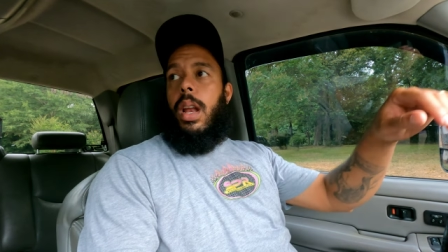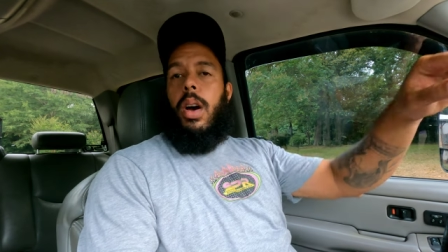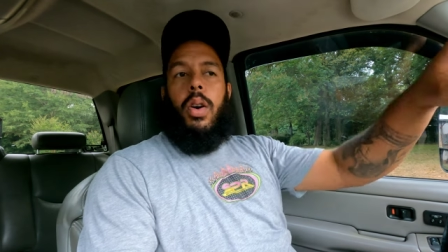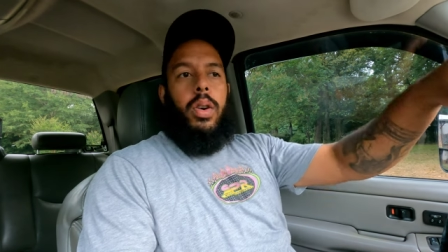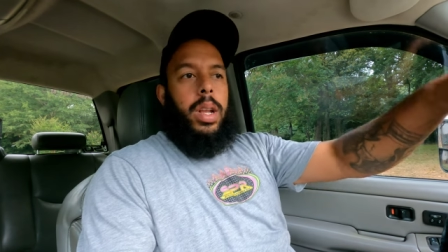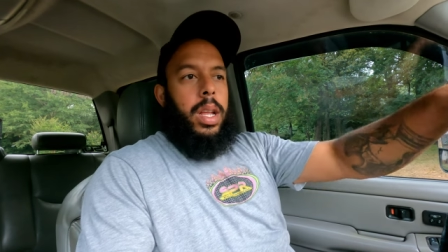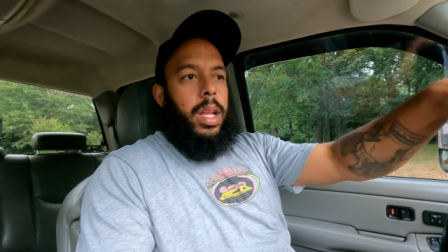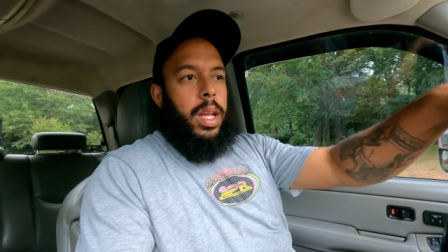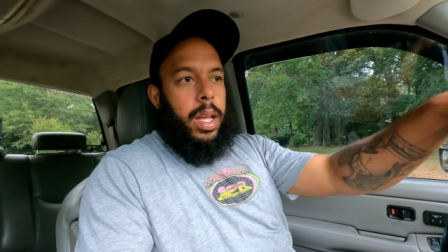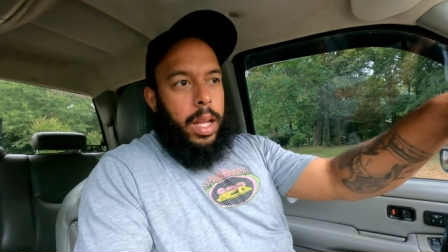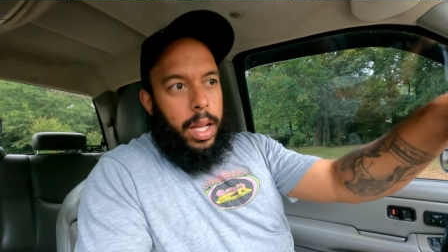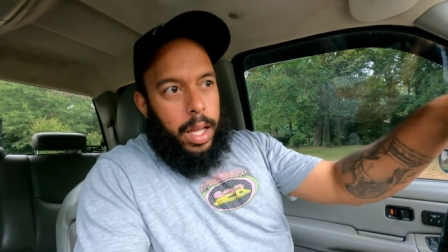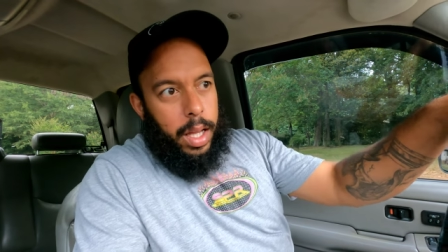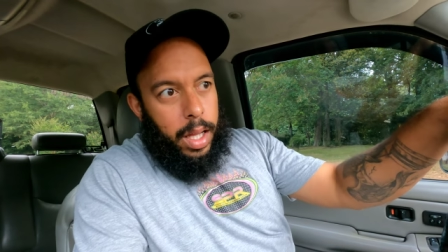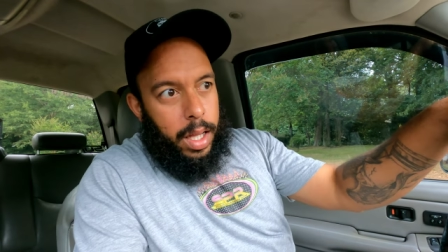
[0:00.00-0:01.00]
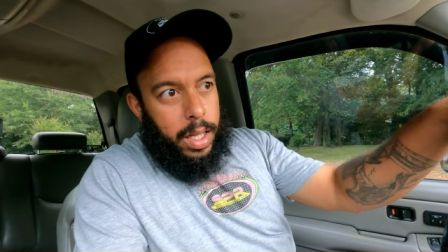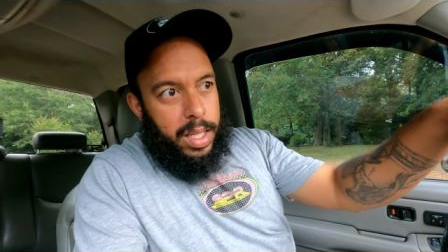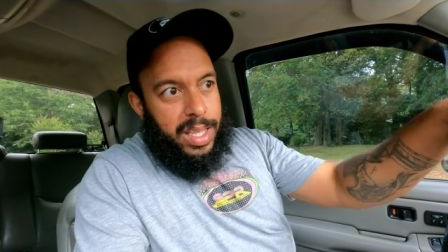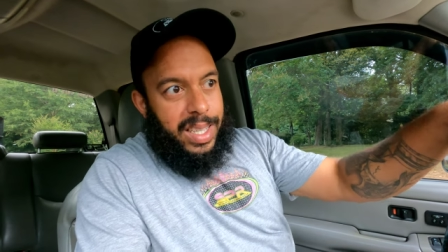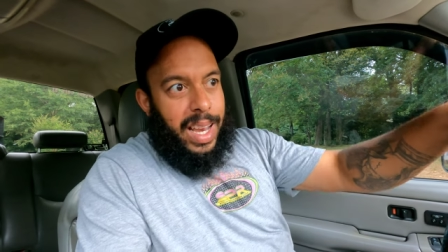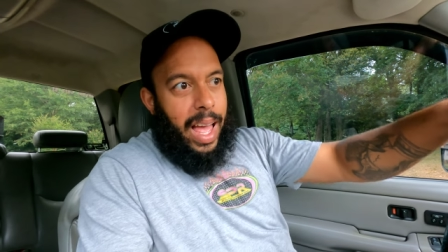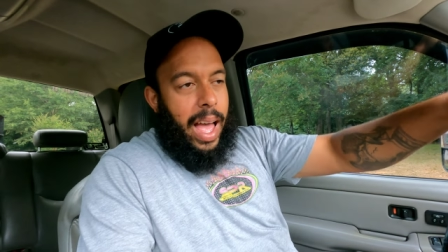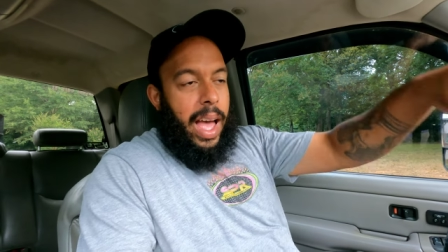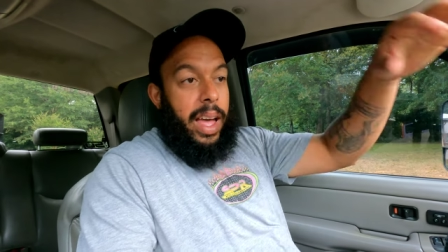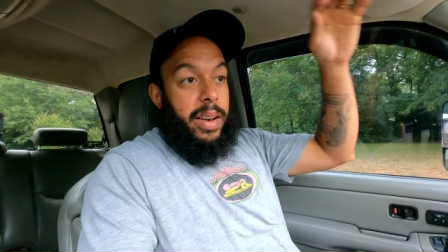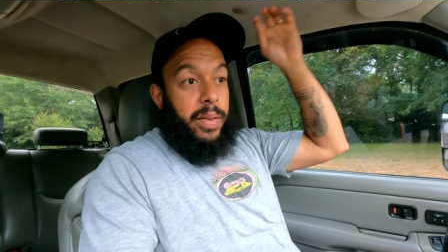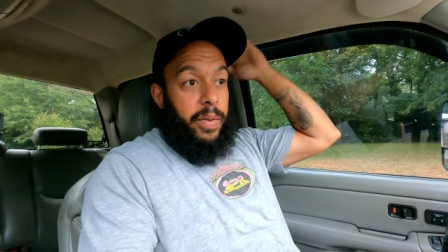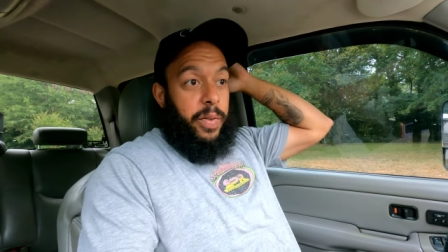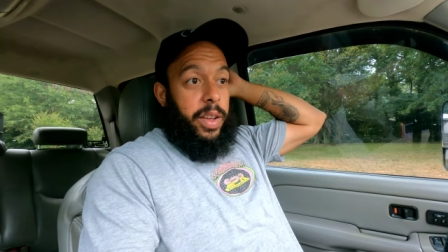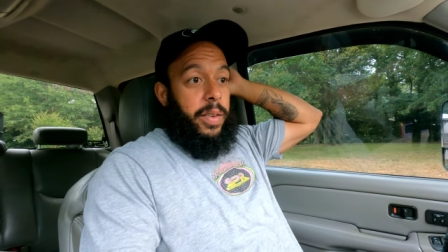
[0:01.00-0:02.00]
loaded. It is
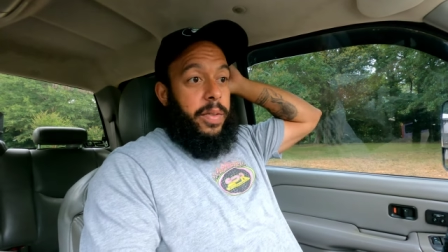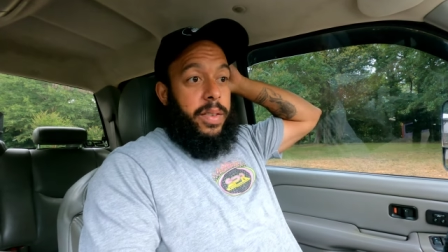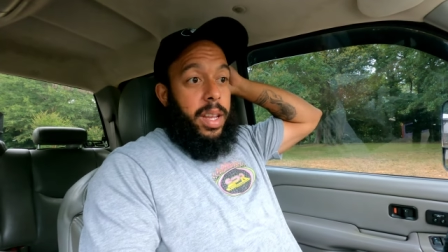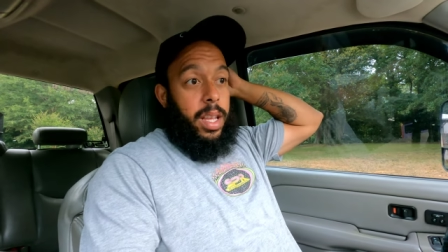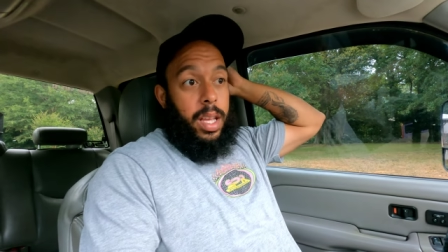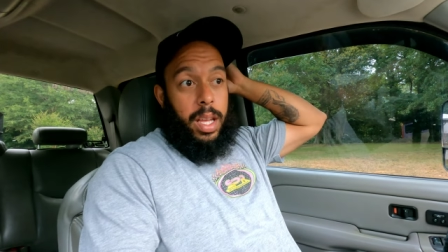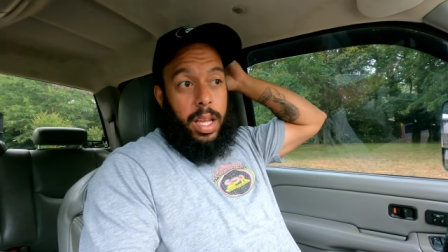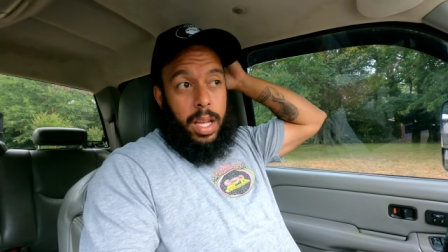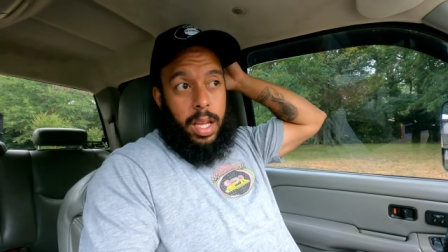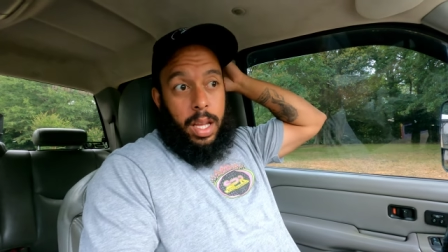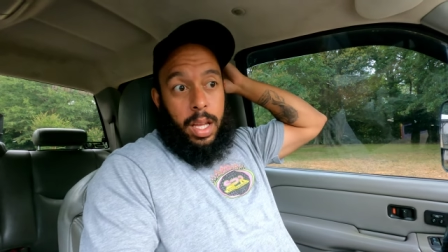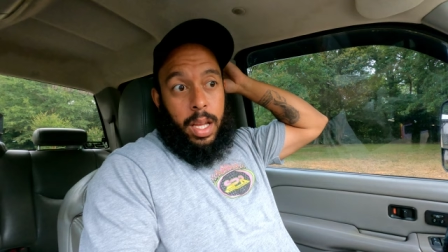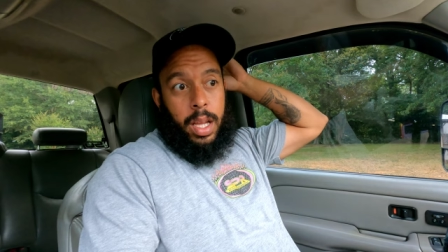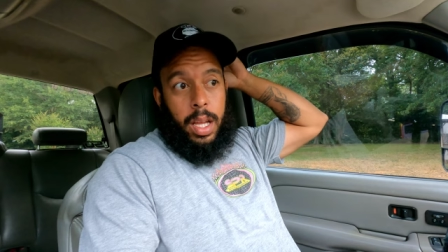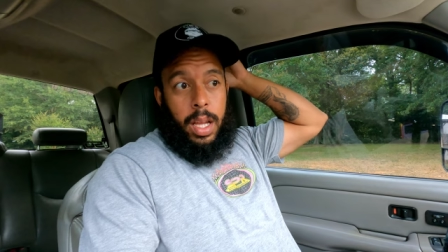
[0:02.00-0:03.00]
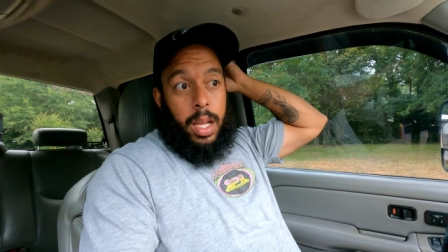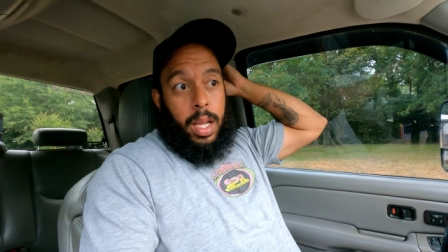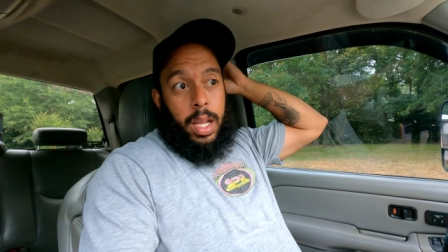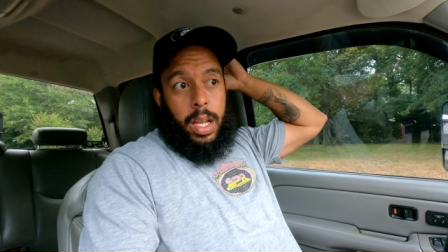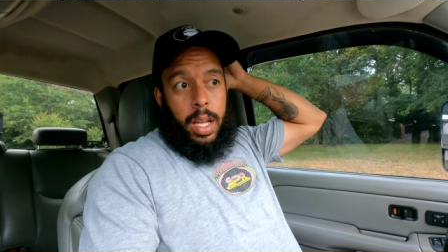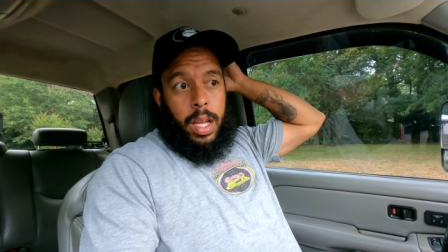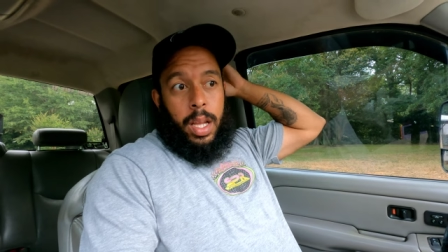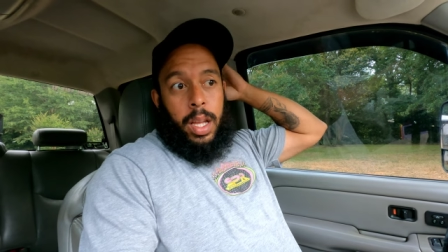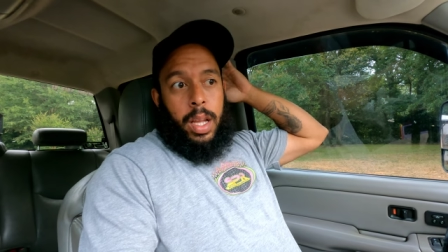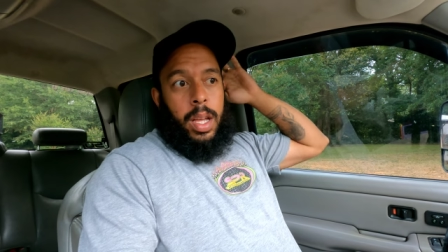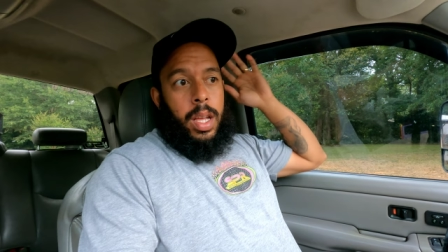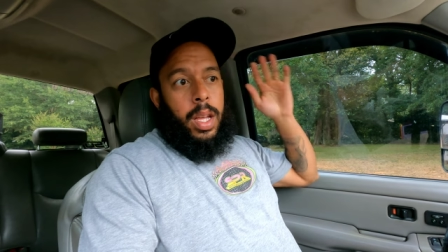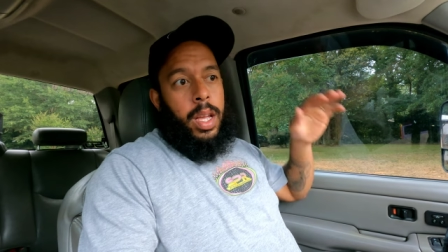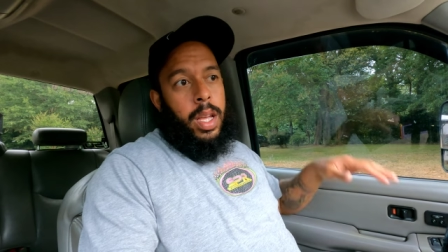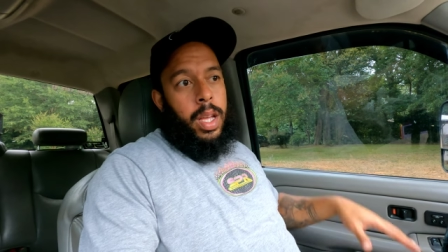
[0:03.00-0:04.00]
950. Right onto Drive, then turn right
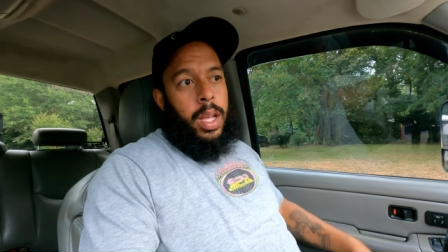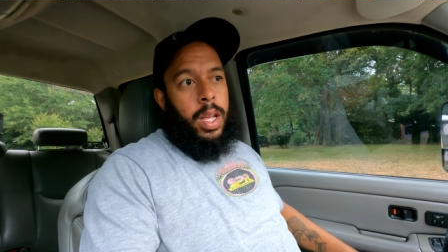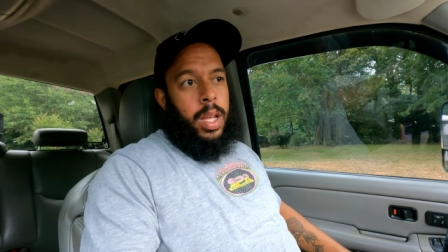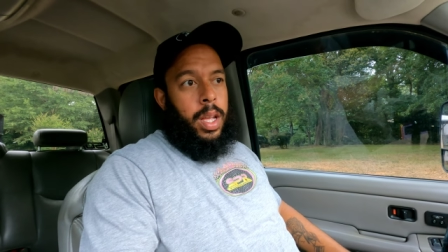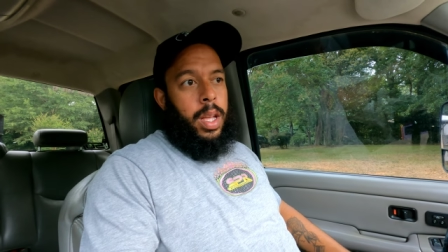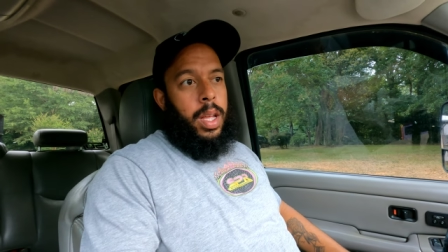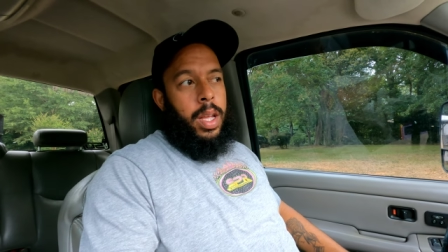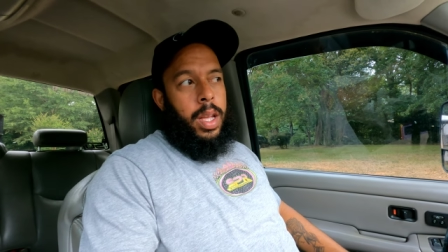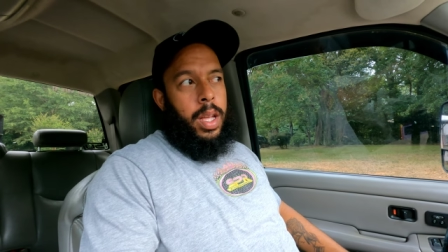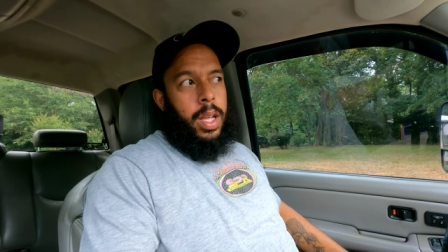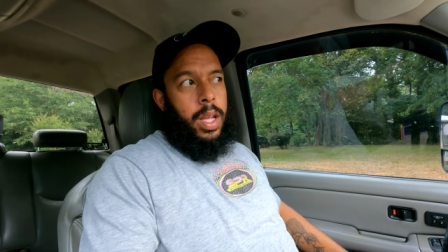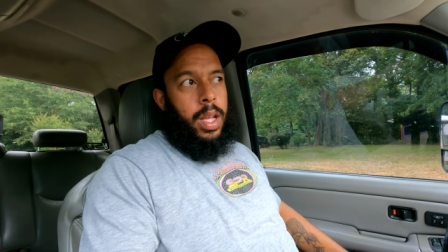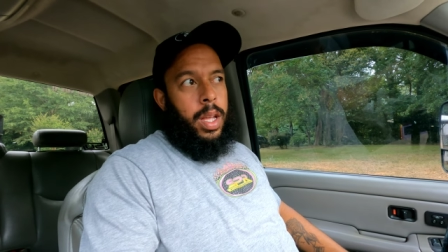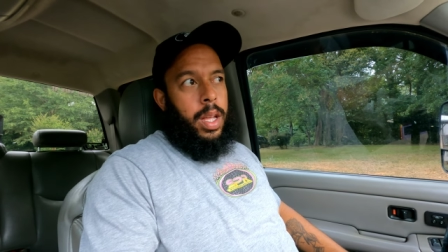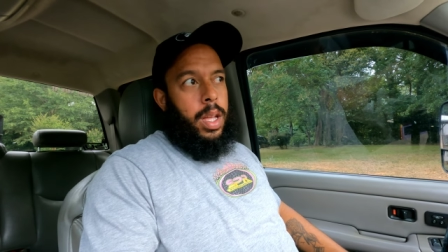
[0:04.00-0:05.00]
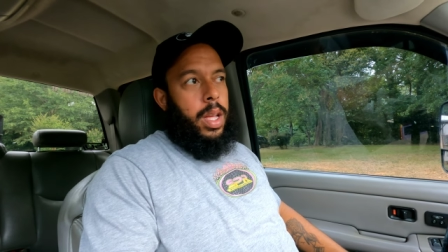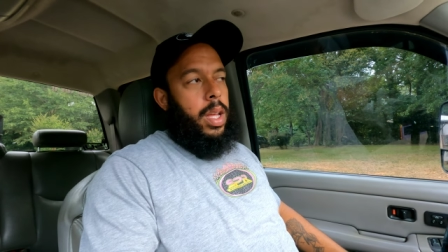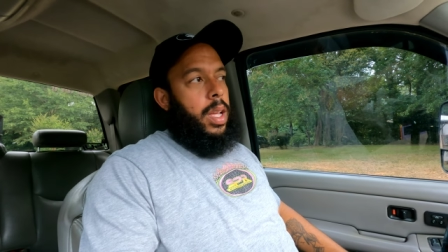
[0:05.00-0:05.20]
onto East Cortis Place.